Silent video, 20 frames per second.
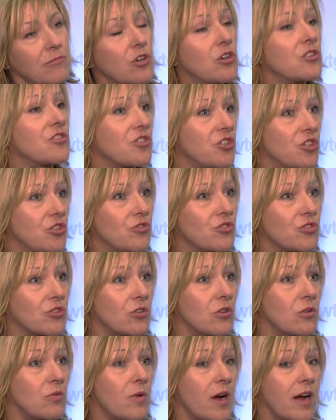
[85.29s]
cost
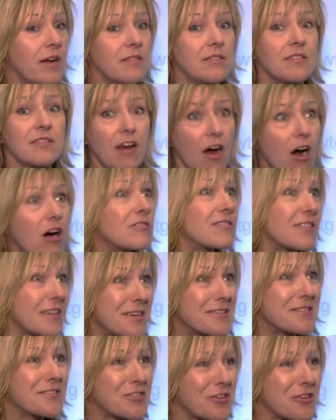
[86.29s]
neutral, whereas ours is,